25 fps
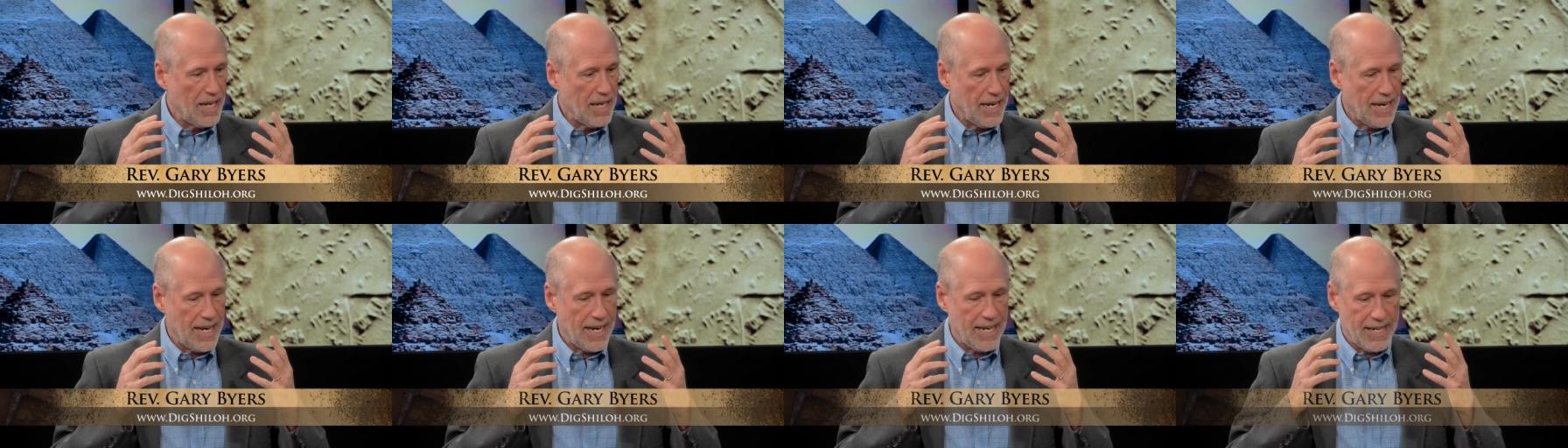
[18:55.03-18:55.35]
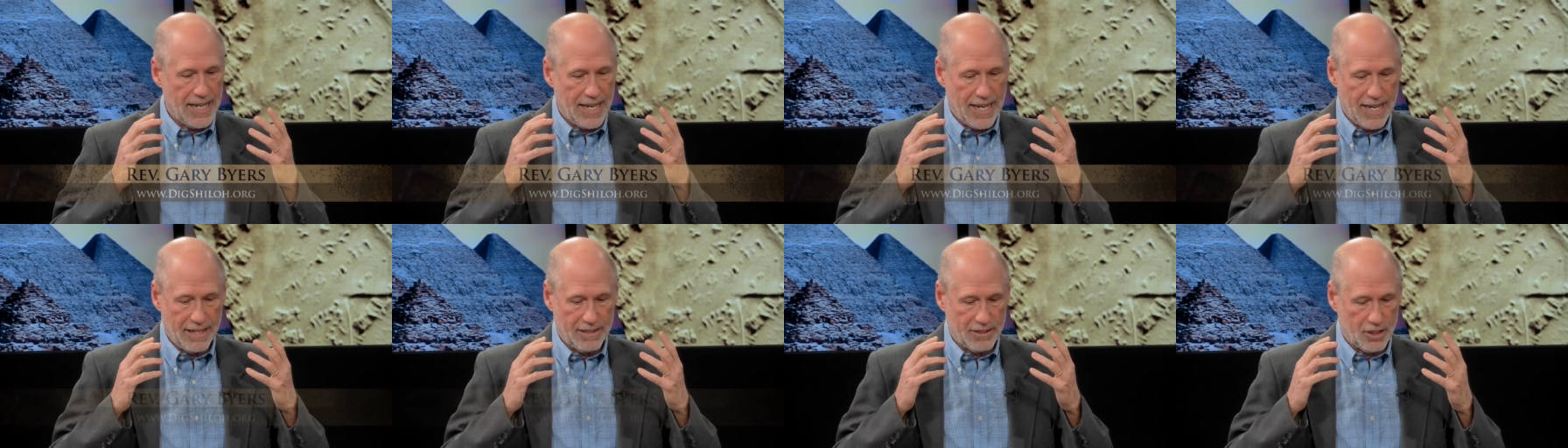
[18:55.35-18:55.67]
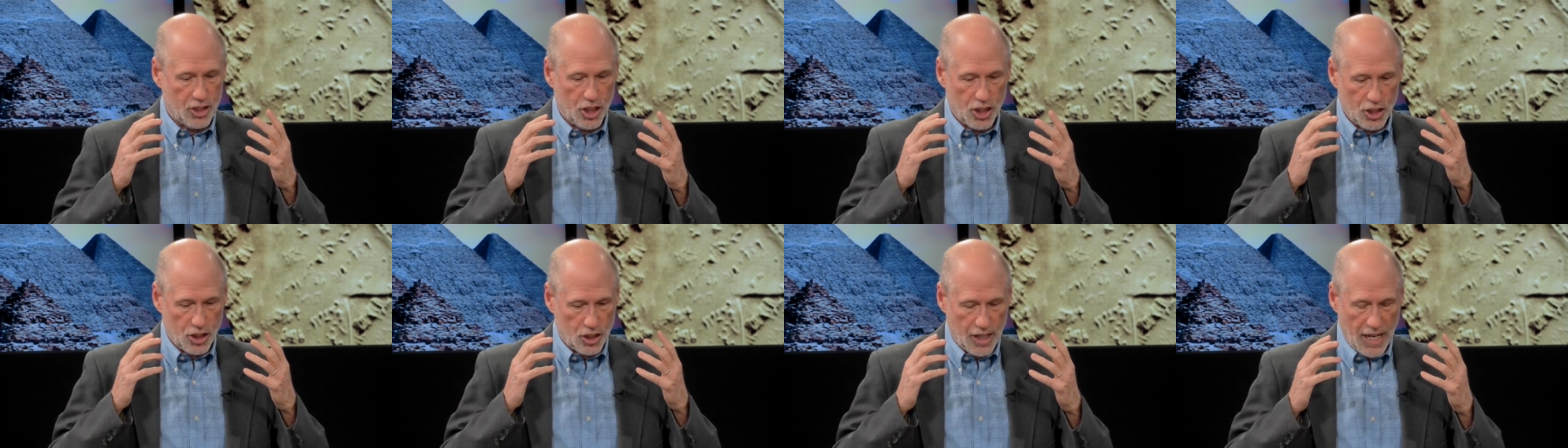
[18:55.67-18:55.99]
it, it
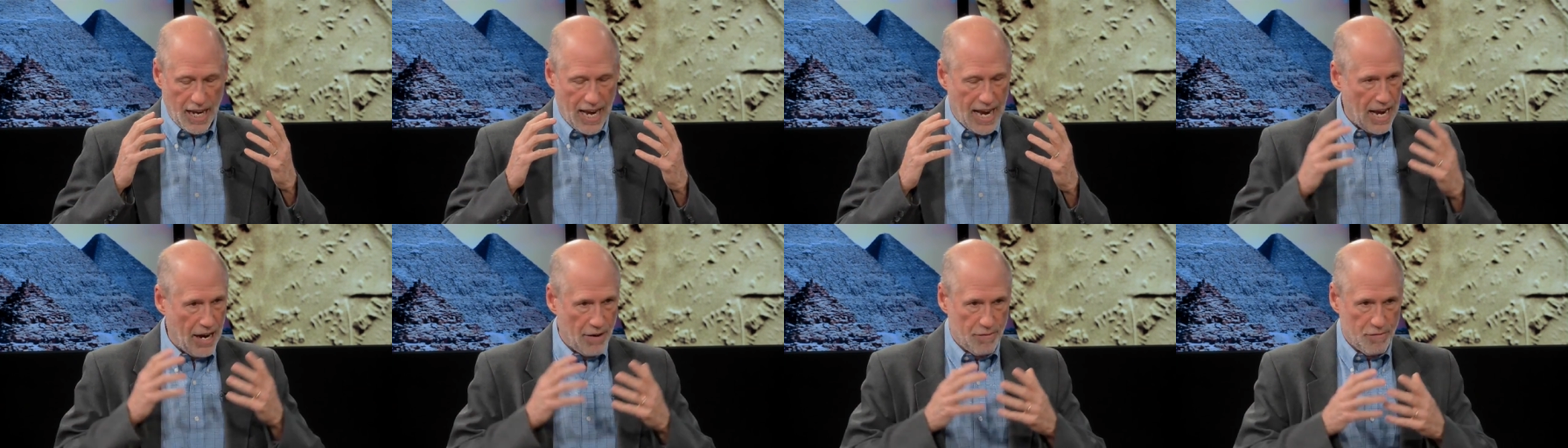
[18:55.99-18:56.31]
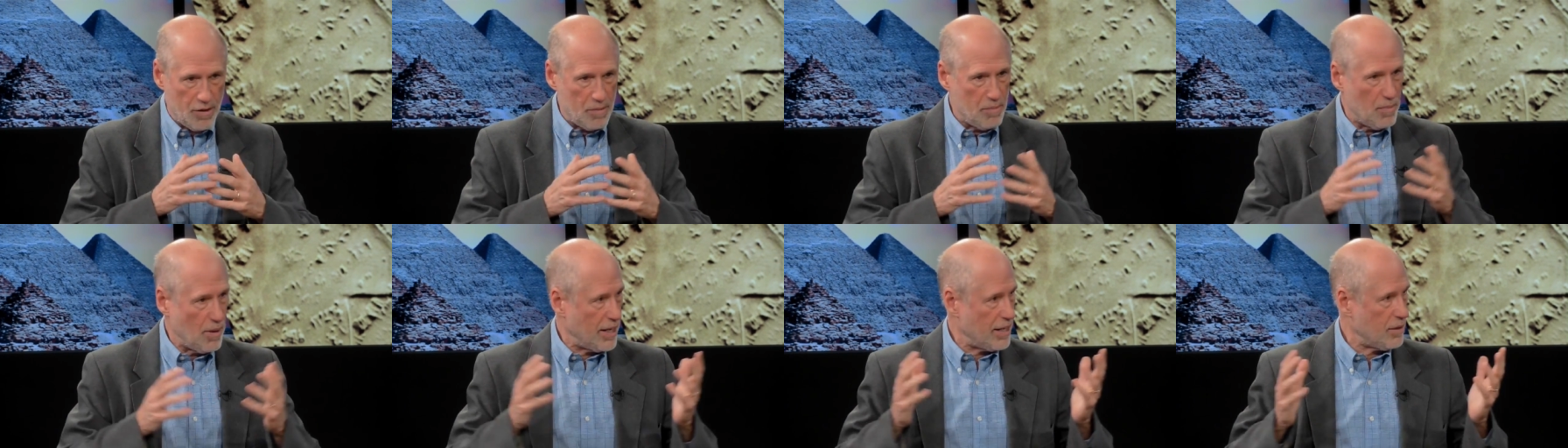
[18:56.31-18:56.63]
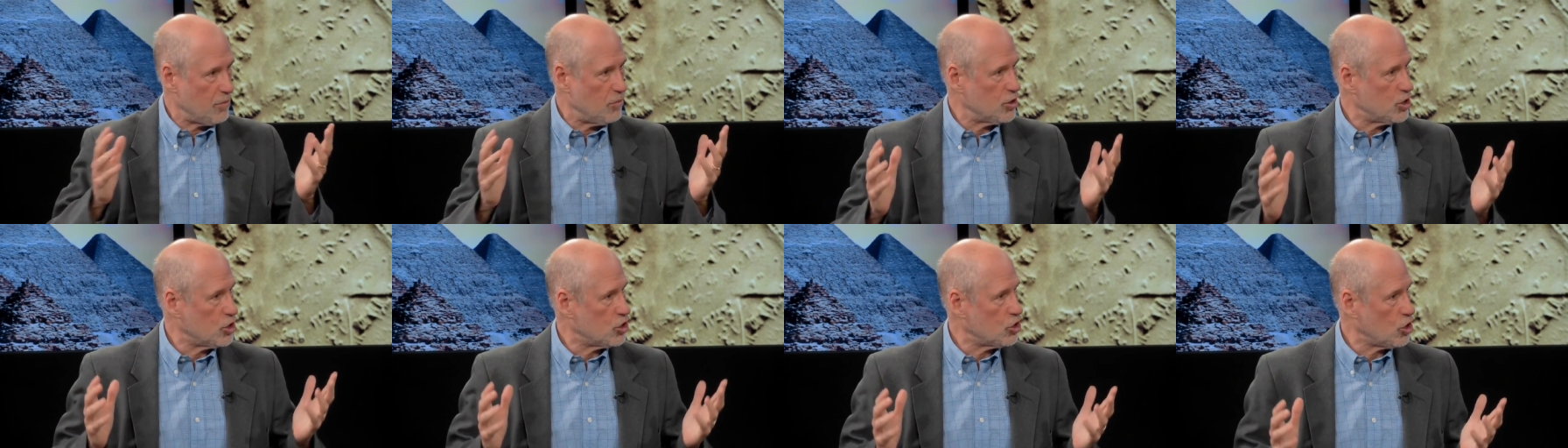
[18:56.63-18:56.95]
just everybody
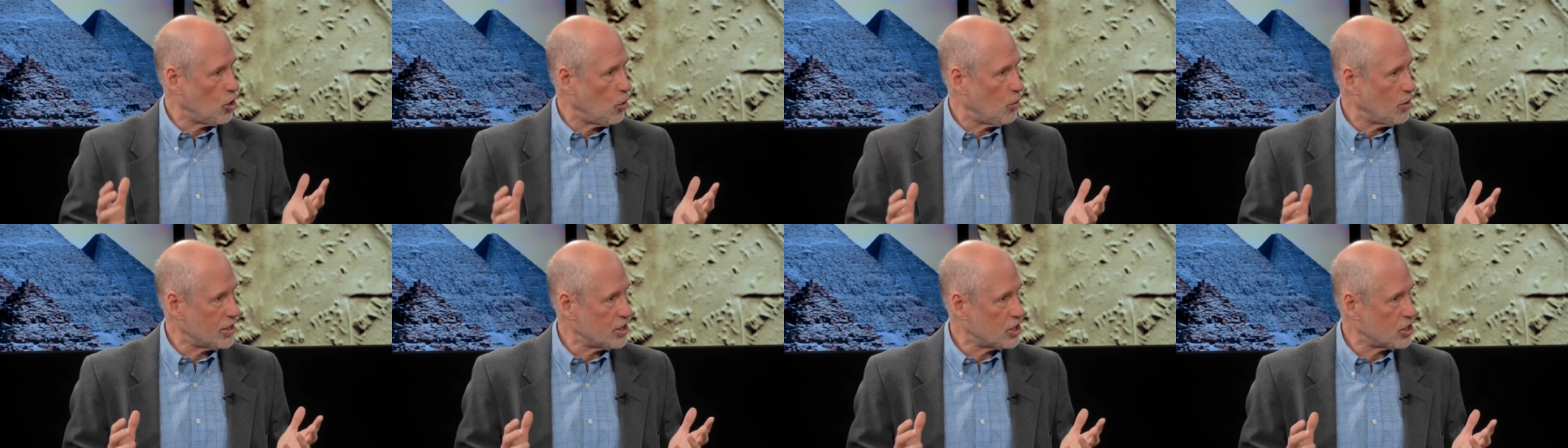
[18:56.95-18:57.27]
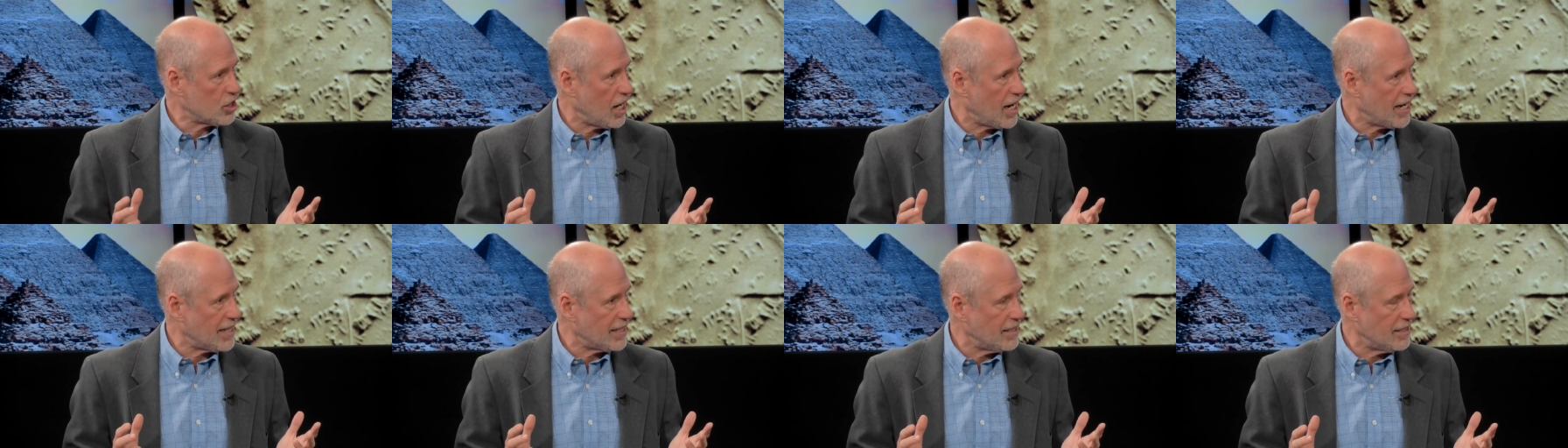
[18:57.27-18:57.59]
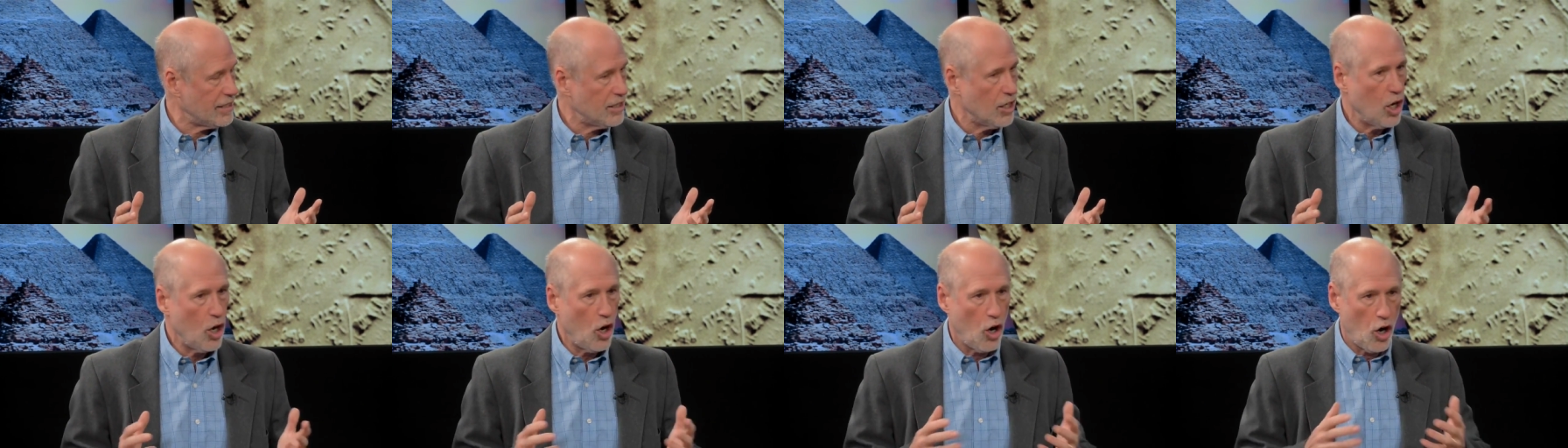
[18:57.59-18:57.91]
was so
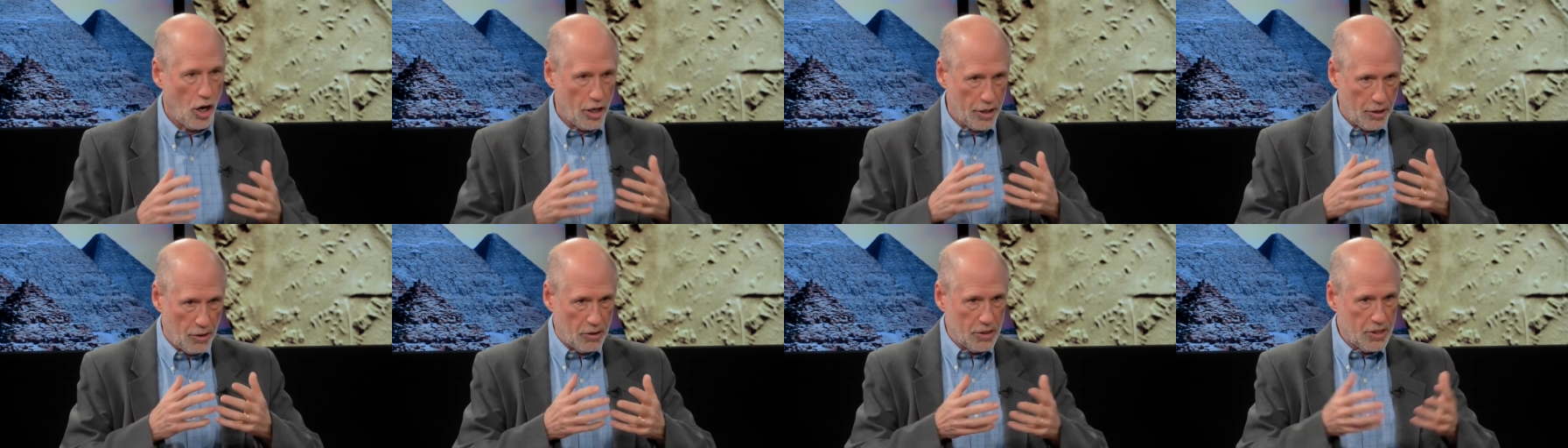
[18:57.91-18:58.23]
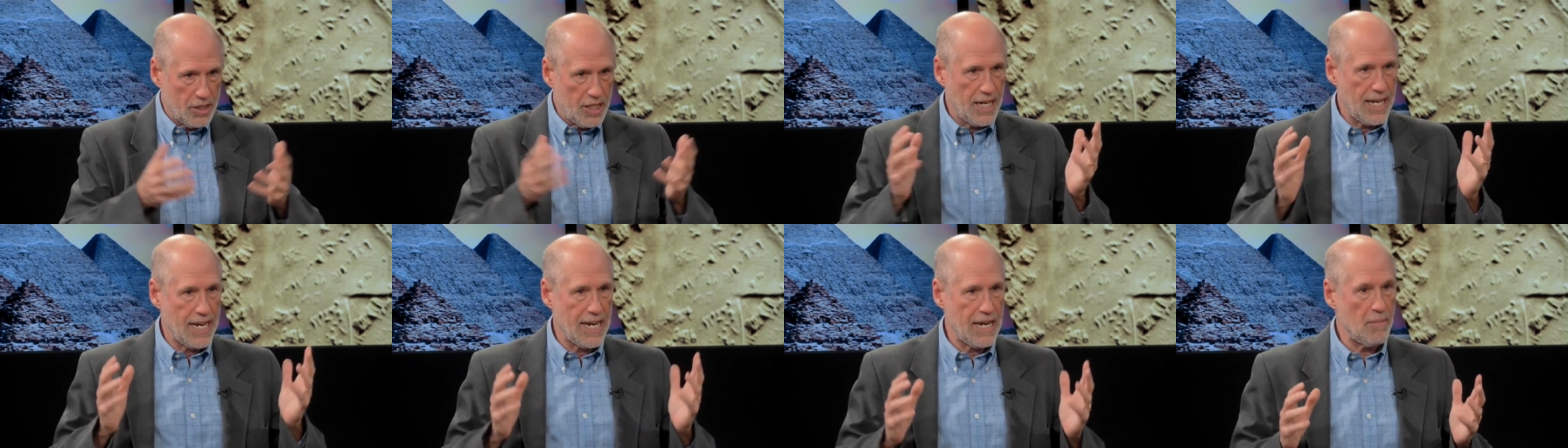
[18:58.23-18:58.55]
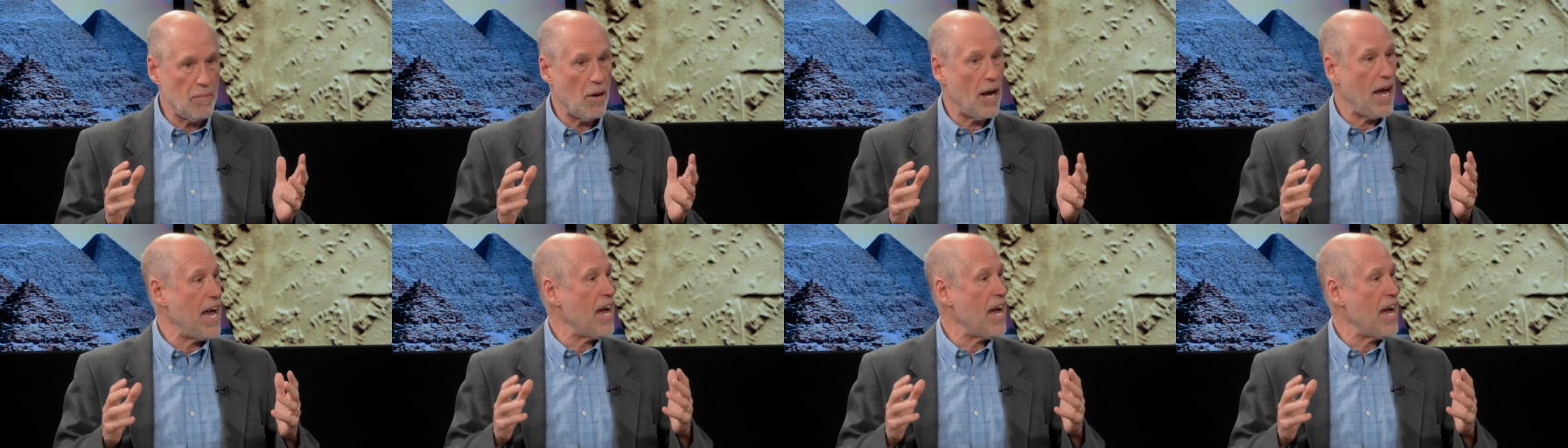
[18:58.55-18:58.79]
excited on our team.